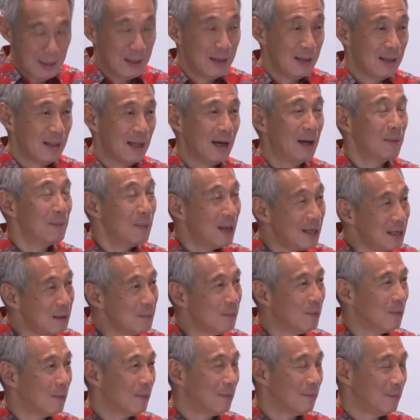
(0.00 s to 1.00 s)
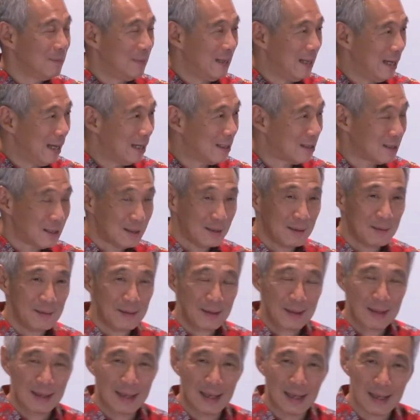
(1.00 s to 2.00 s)
There are many, he has
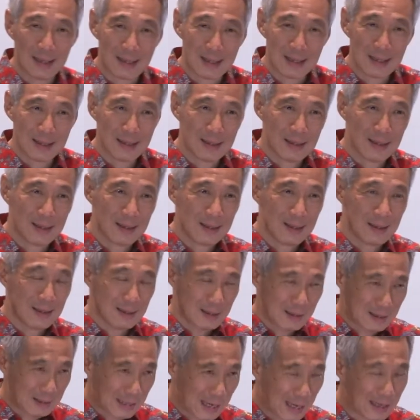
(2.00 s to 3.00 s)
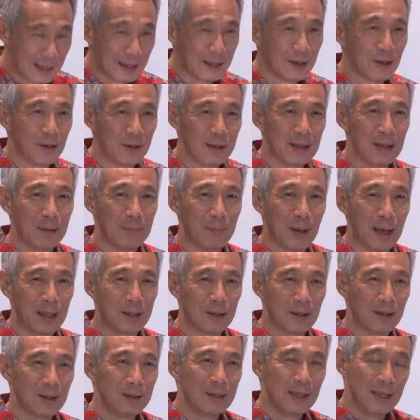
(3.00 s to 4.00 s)
carried on the
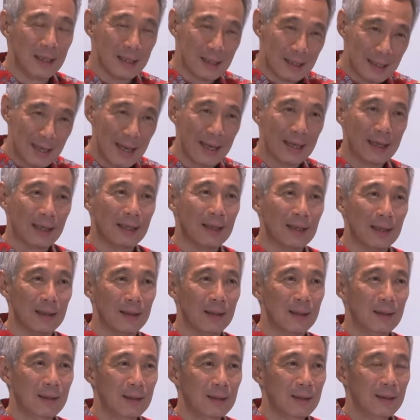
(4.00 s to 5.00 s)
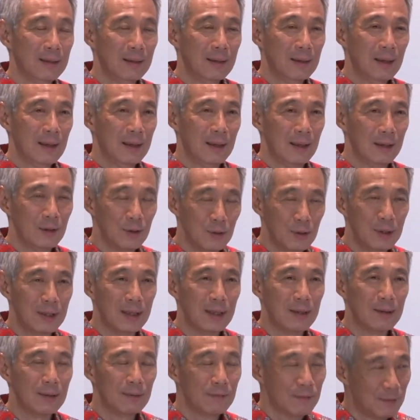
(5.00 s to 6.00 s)
baton, he's taken the
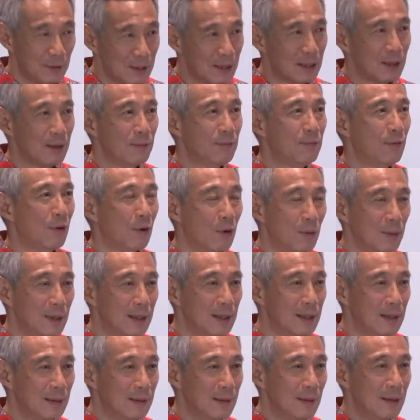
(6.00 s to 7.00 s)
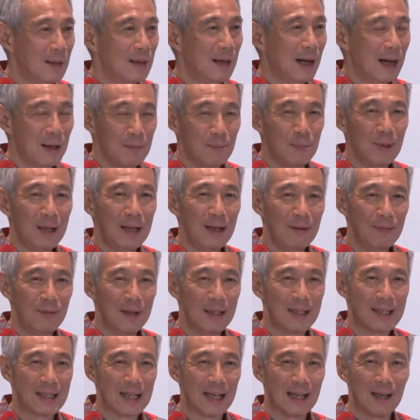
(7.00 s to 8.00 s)
union further forward. I believe
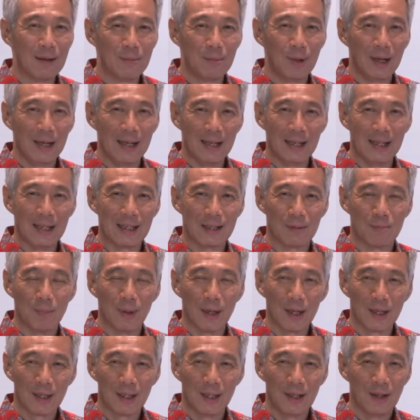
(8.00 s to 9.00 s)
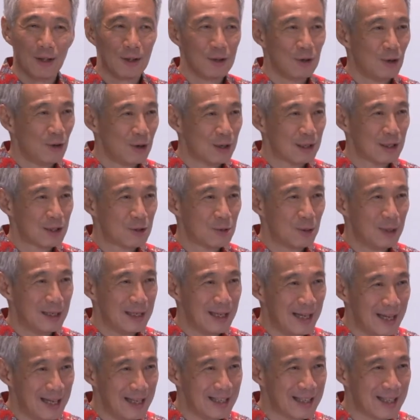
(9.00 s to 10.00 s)
he's celebrating his birthday on August
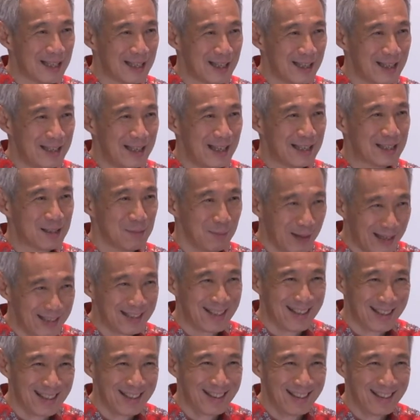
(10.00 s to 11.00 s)
28th next month,